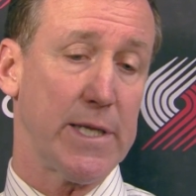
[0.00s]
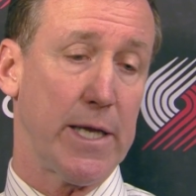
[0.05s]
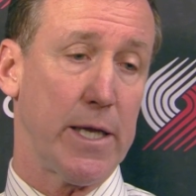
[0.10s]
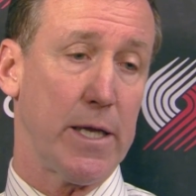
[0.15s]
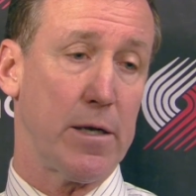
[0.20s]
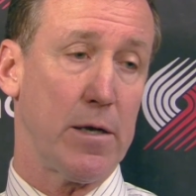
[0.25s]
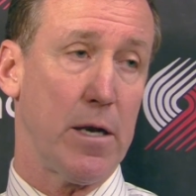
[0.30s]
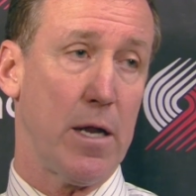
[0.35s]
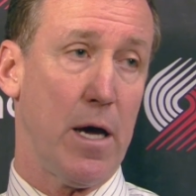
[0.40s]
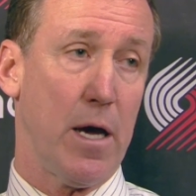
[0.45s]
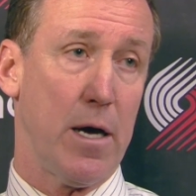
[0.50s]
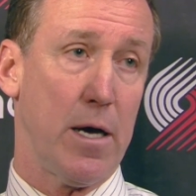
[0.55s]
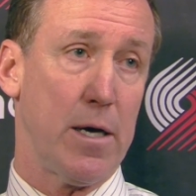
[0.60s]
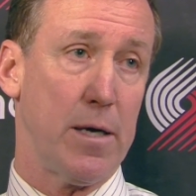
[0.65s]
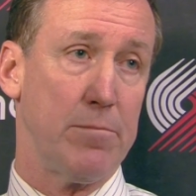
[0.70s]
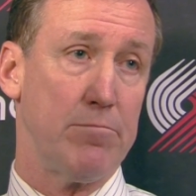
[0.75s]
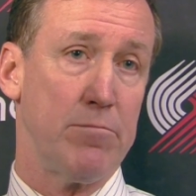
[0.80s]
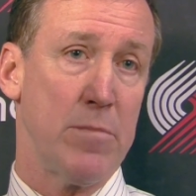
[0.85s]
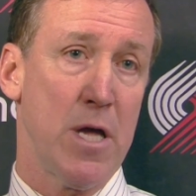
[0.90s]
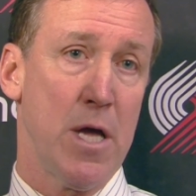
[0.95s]
And
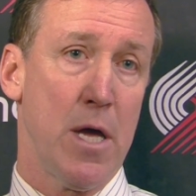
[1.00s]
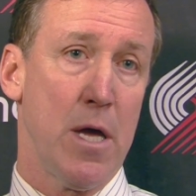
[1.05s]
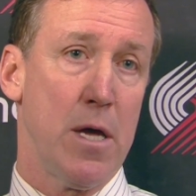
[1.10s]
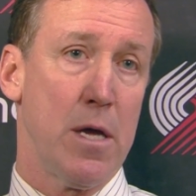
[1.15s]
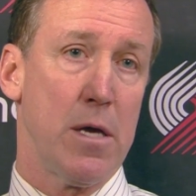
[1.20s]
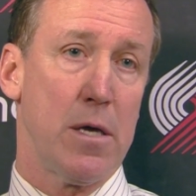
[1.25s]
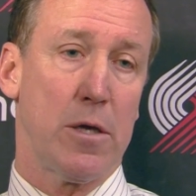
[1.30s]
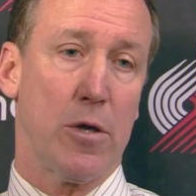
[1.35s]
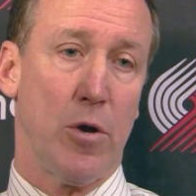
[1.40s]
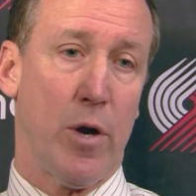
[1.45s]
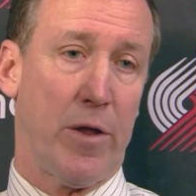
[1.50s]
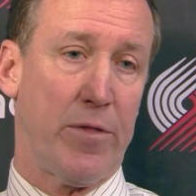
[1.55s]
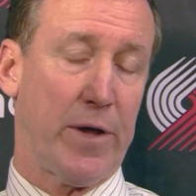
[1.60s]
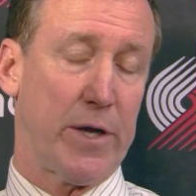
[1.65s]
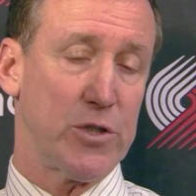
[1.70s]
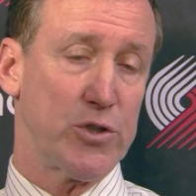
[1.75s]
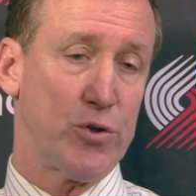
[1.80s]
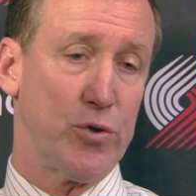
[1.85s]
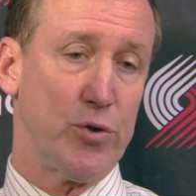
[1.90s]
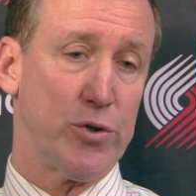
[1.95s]
you know, I
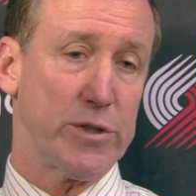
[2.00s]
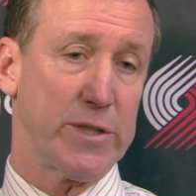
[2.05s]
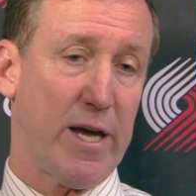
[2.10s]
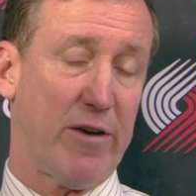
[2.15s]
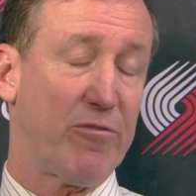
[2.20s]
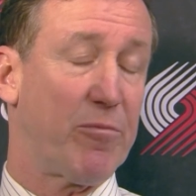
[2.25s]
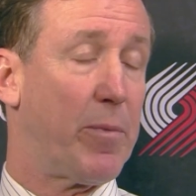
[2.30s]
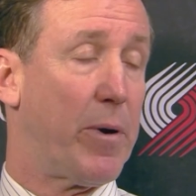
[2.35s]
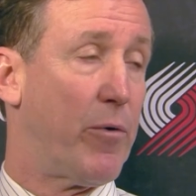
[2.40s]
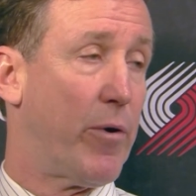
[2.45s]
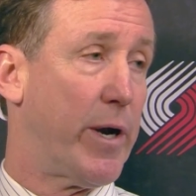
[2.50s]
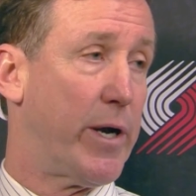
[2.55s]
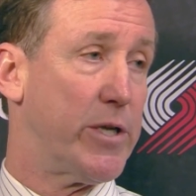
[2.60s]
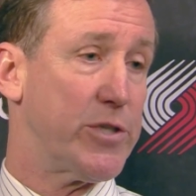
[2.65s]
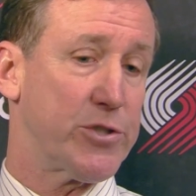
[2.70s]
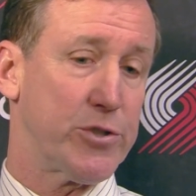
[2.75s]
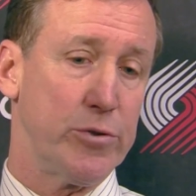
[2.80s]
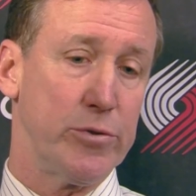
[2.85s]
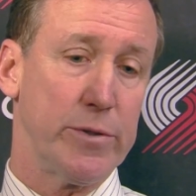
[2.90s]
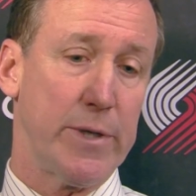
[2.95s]
think shooters have to be ready to
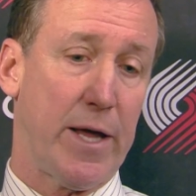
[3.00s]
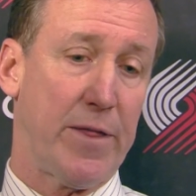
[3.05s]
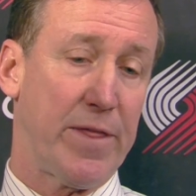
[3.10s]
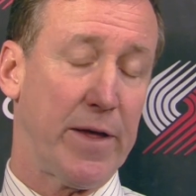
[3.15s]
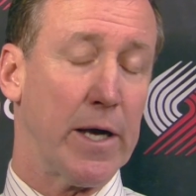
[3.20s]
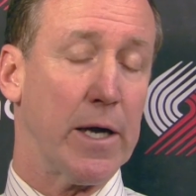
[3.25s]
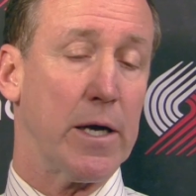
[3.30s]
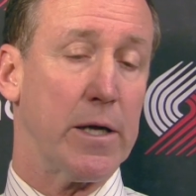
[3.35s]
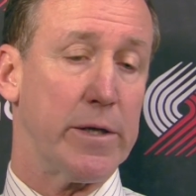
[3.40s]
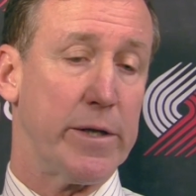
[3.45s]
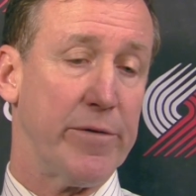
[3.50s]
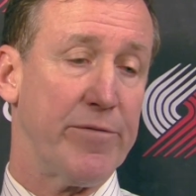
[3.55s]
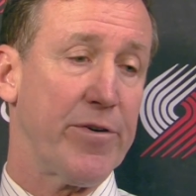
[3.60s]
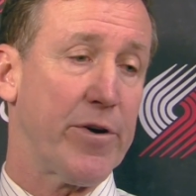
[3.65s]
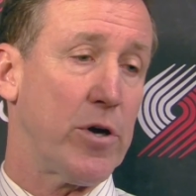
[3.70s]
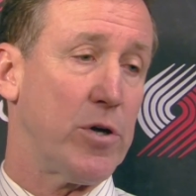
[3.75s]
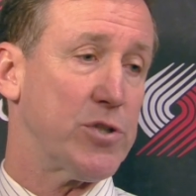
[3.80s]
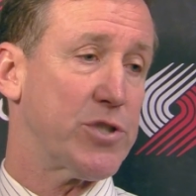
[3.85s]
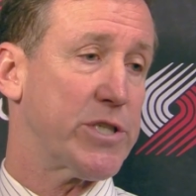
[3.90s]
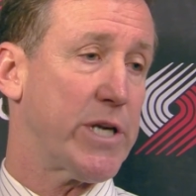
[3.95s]
shoot, and I think a
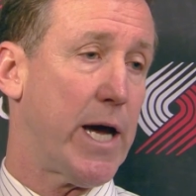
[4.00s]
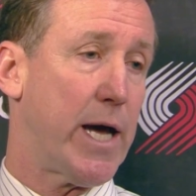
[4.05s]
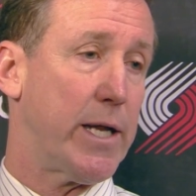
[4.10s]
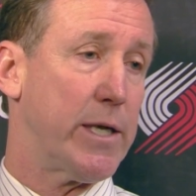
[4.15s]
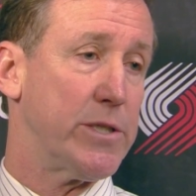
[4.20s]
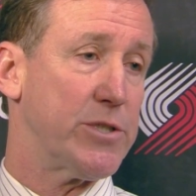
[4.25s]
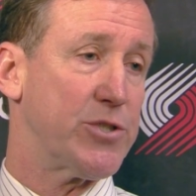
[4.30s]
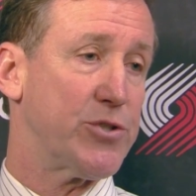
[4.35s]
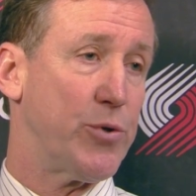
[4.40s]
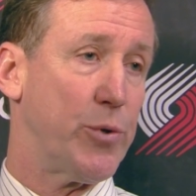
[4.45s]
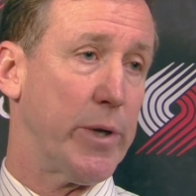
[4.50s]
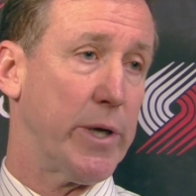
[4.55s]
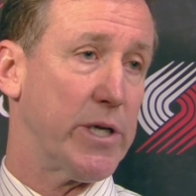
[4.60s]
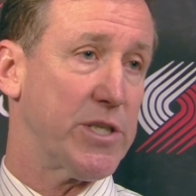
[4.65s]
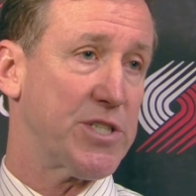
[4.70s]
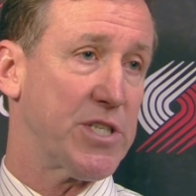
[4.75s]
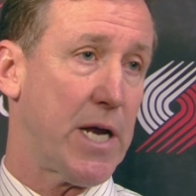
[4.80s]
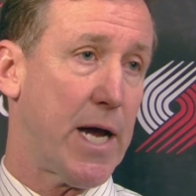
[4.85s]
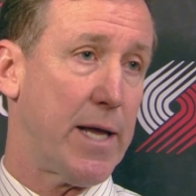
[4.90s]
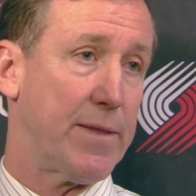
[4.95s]
difficult shot is shooting a
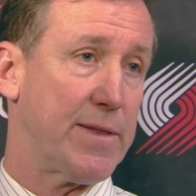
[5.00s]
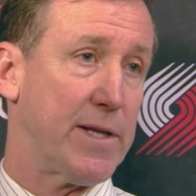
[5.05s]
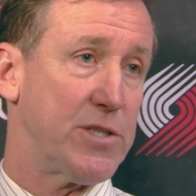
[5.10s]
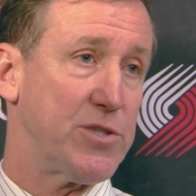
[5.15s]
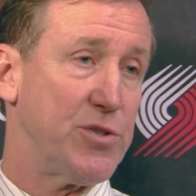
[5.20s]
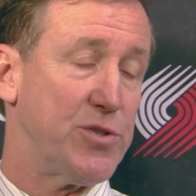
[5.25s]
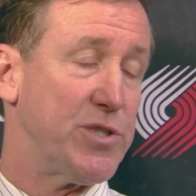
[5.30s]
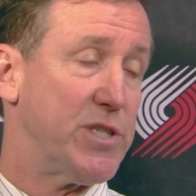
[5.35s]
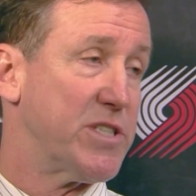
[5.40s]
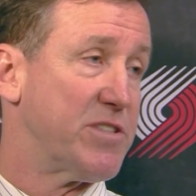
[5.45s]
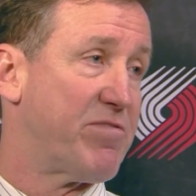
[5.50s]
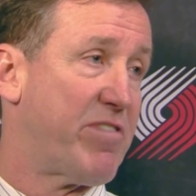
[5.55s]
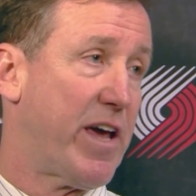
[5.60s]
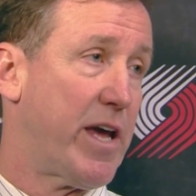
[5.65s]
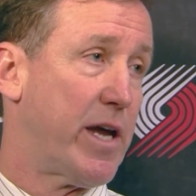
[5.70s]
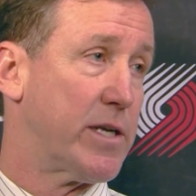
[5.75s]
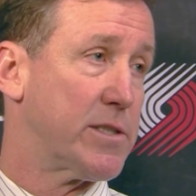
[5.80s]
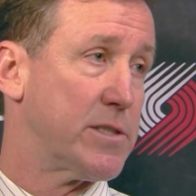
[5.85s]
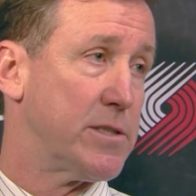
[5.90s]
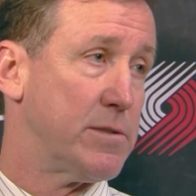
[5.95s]
shot that you just
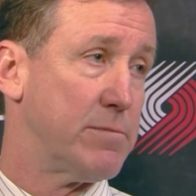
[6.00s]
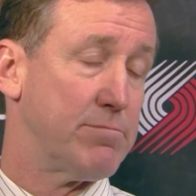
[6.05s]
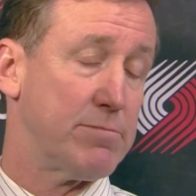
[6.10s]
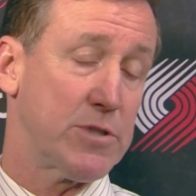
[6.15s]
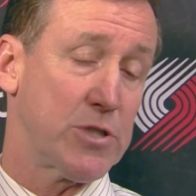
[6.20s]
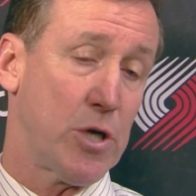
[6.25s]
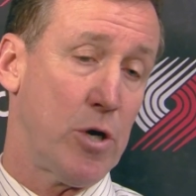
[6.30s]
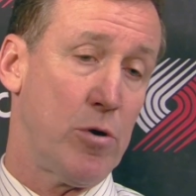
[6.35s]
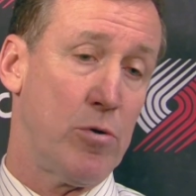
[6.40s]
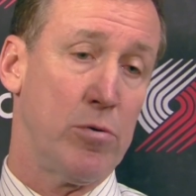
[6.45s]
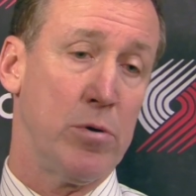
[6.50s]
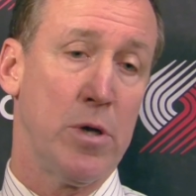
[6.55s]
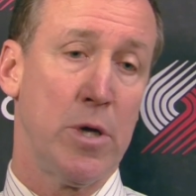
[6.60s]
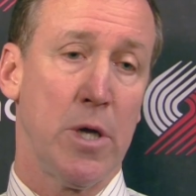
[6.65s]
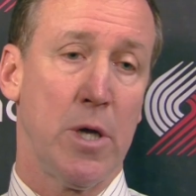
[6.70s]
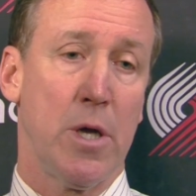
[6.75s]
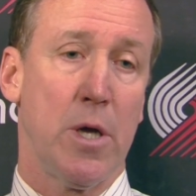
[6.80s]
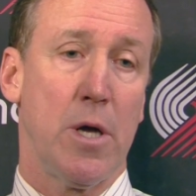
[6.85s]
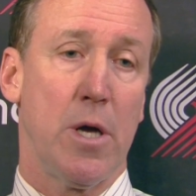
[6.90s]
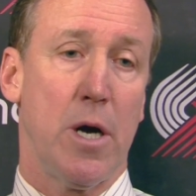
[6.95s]
faked. So,
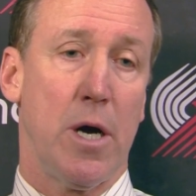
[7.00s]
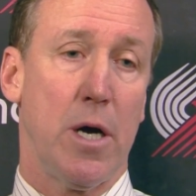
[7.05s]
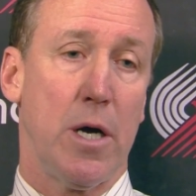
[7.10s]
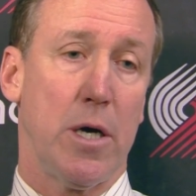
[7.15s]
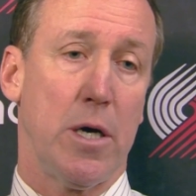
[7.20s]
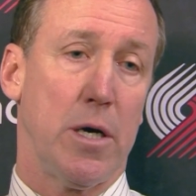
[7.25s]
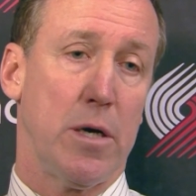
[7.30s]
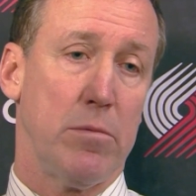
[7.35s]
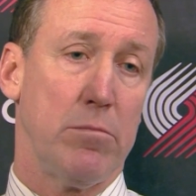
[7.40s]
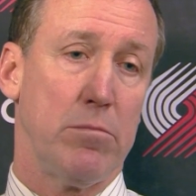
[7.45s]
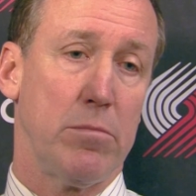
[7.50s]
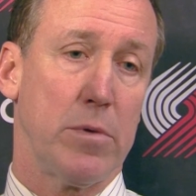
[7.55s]
a